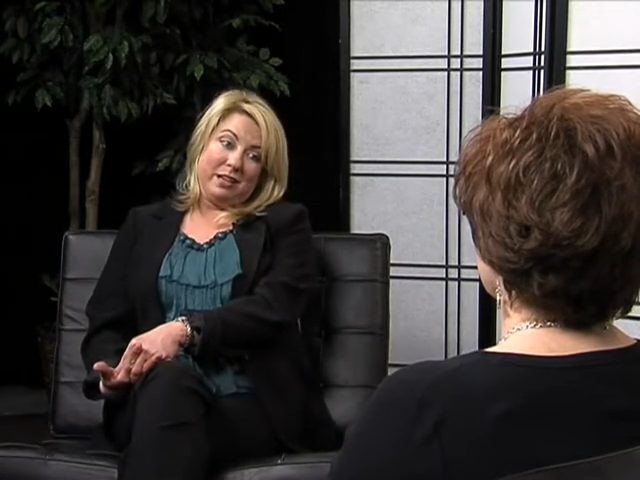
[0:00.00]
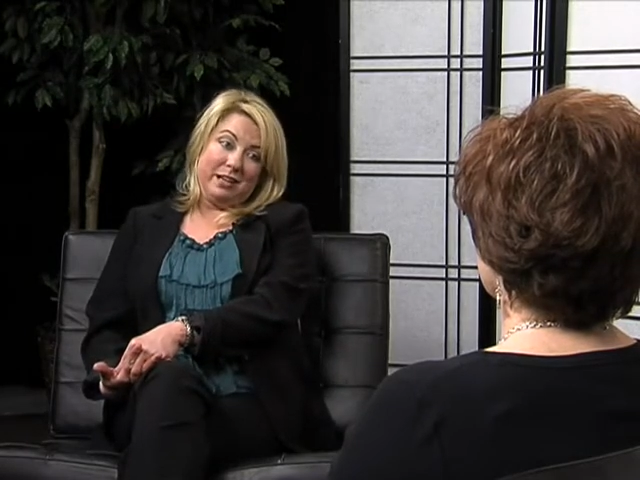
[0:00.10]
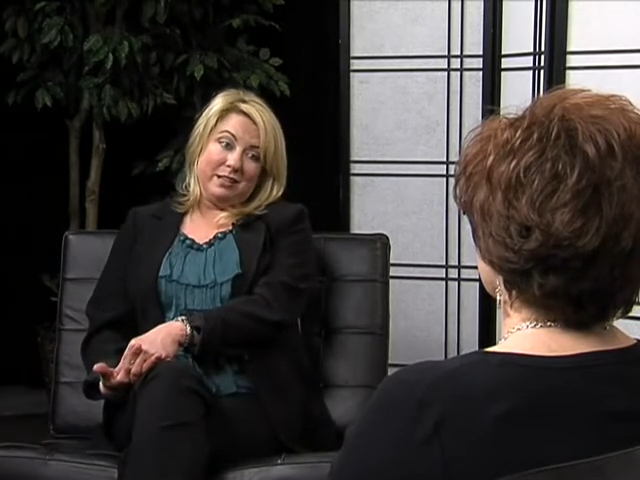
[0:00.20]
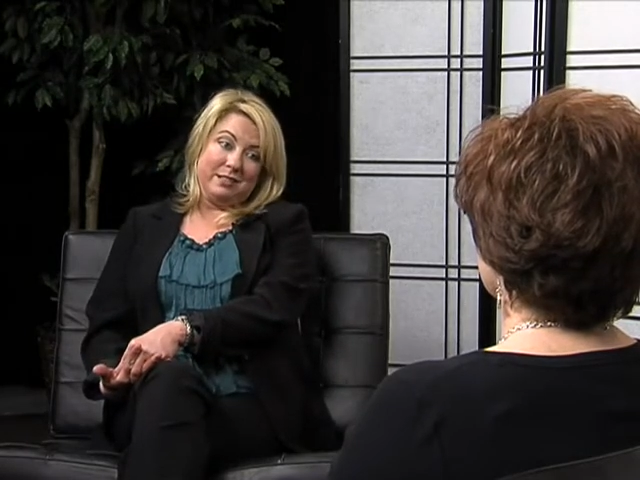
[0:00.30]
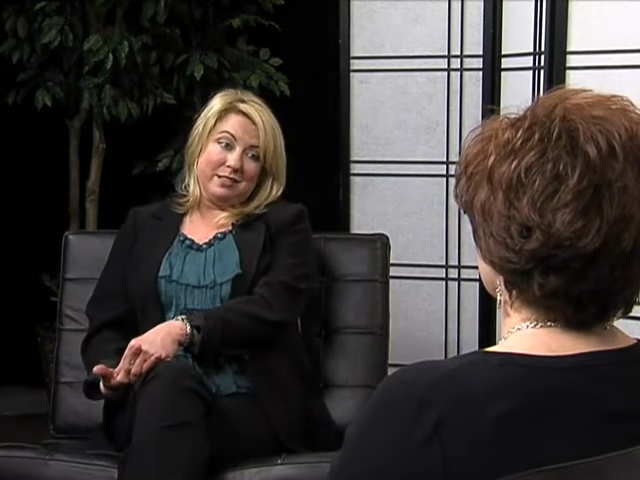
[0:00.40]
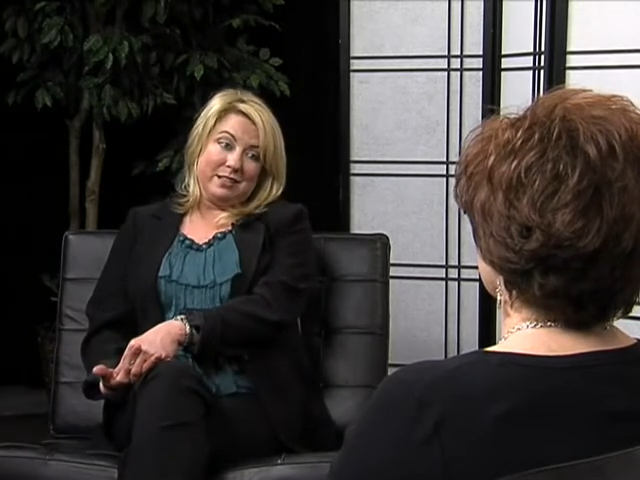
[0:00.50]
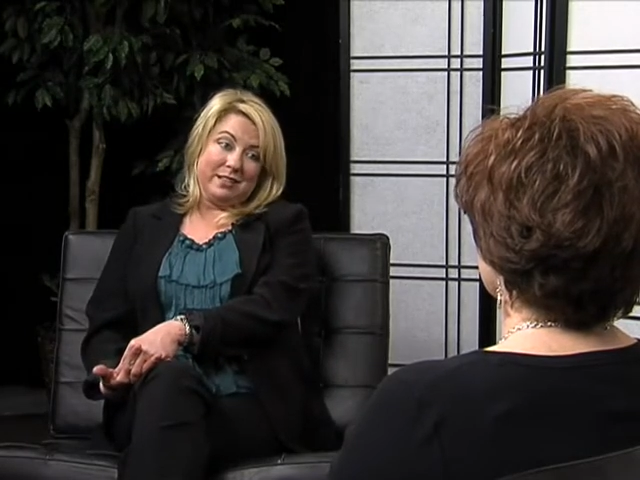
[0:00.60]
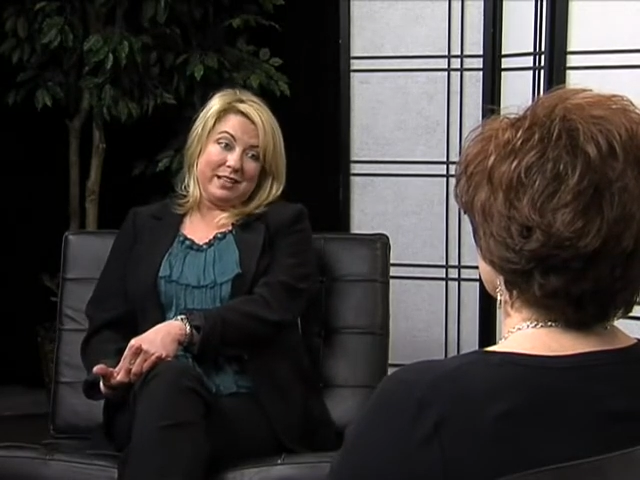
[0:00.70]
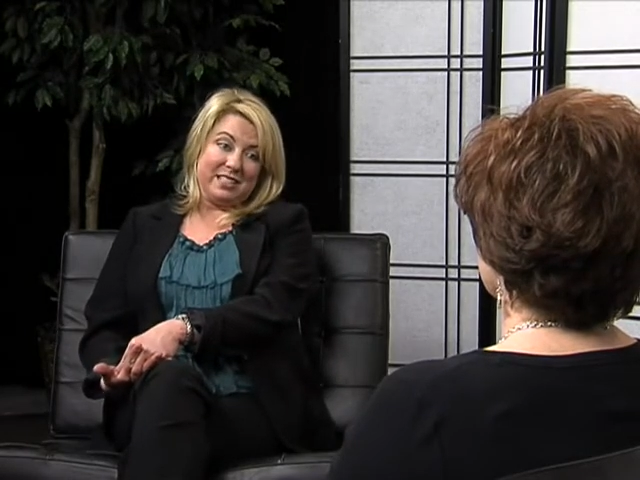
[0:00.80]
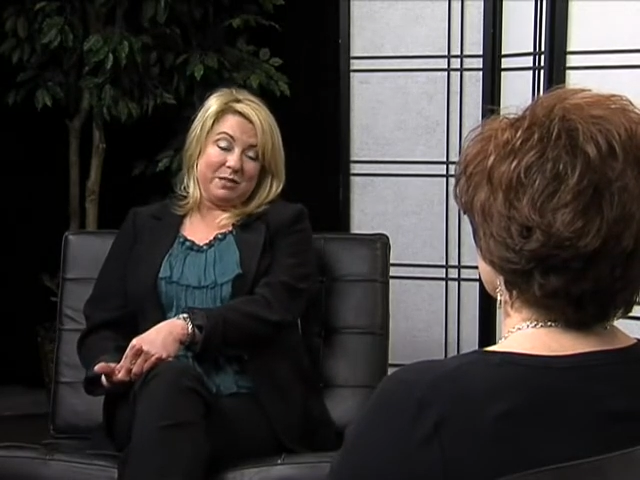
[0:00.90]
and
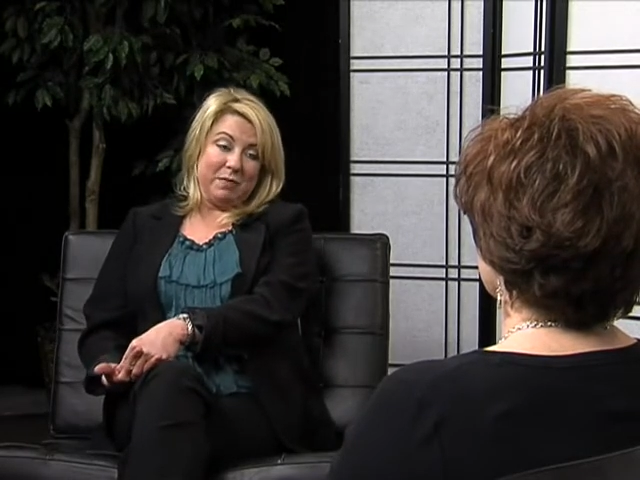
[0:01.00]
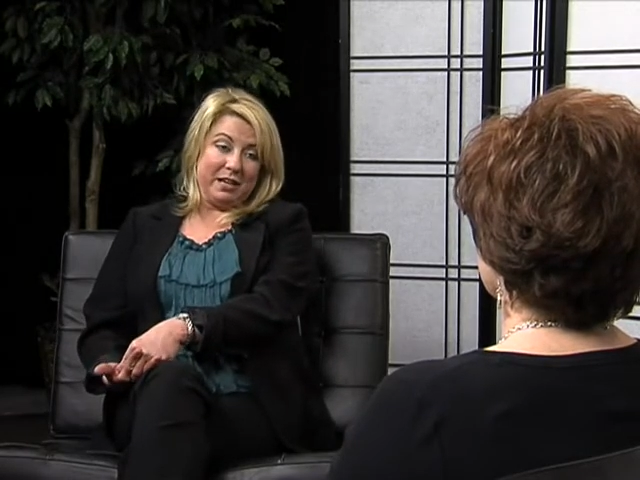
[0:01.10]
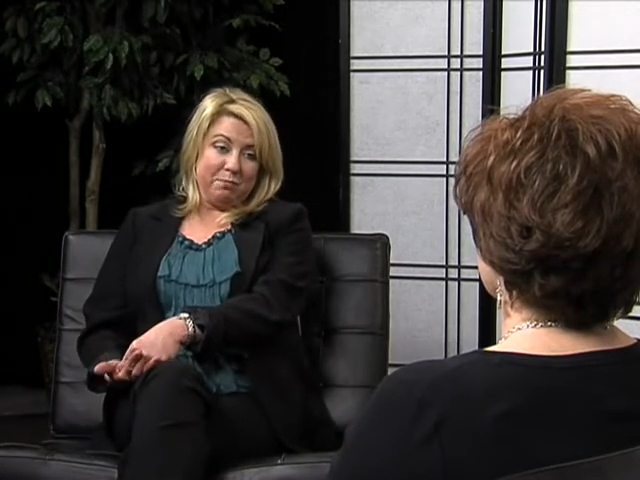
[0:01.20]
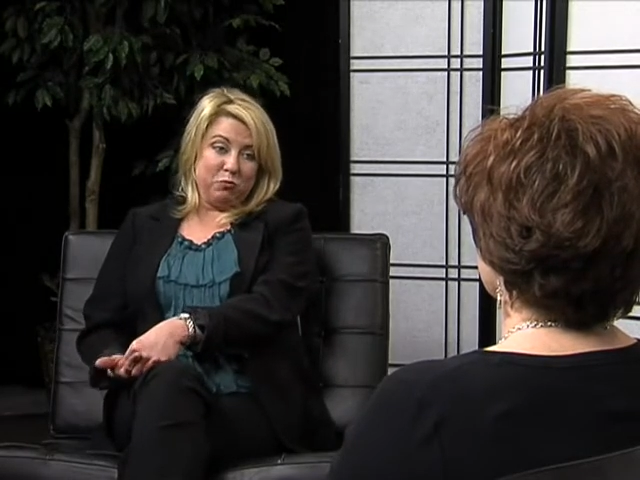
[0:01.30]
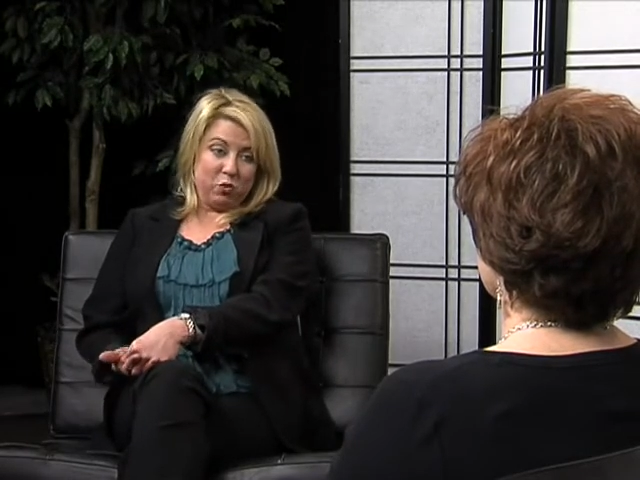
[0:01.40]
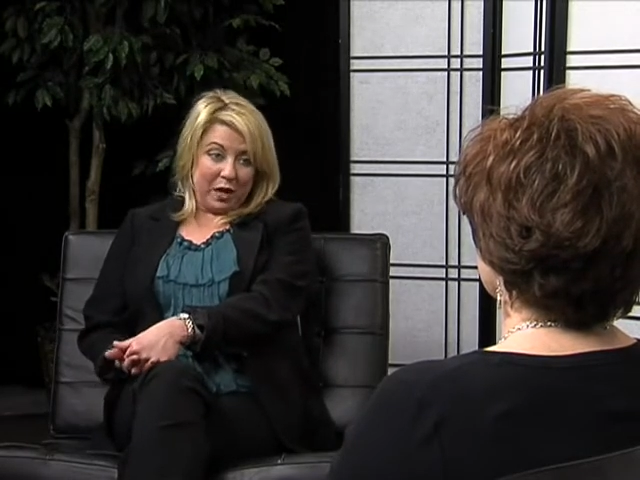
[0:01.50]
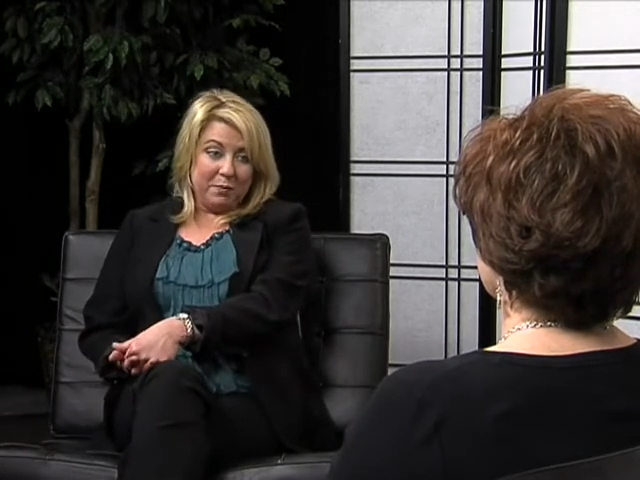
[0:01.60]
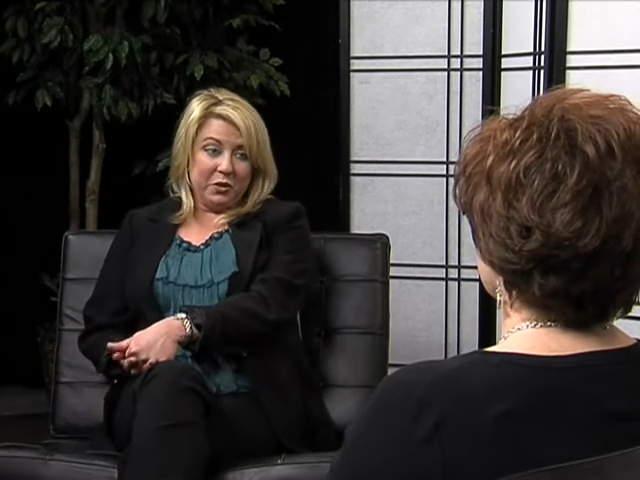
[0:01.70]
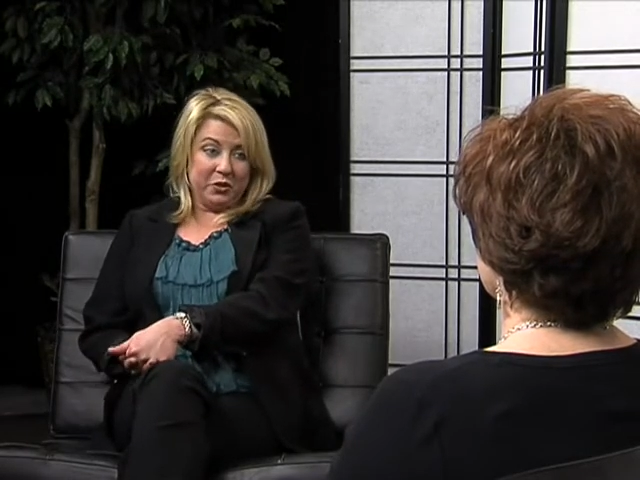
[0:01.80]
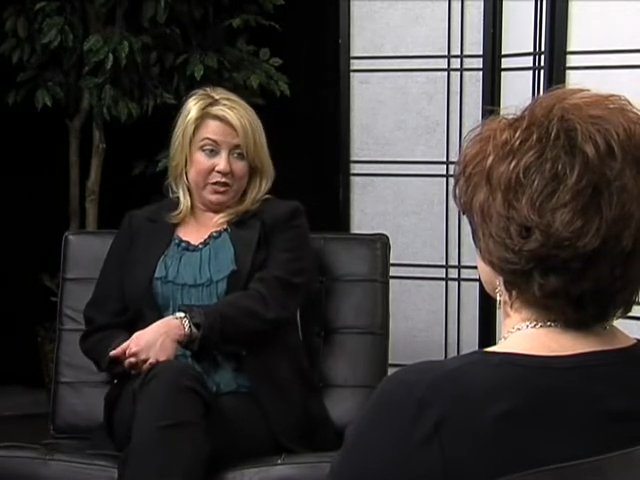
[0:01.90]
that's not my
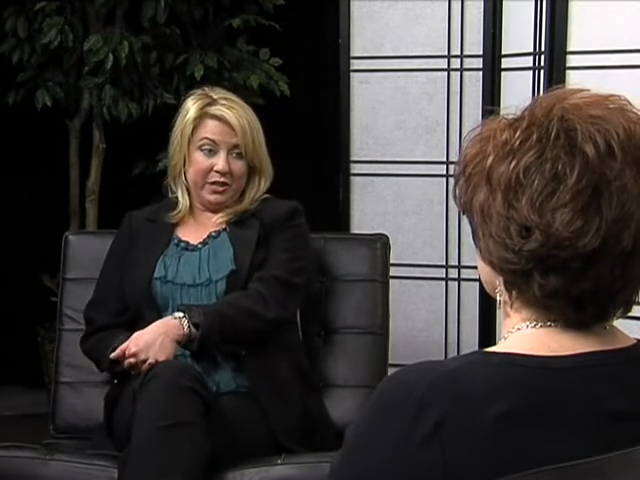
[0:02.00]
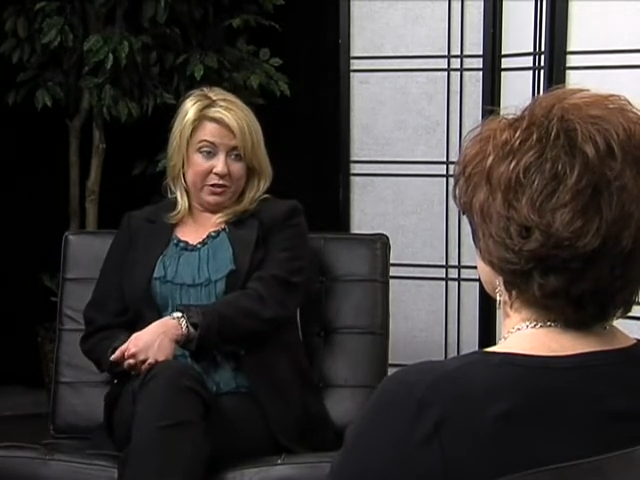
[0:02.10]
primary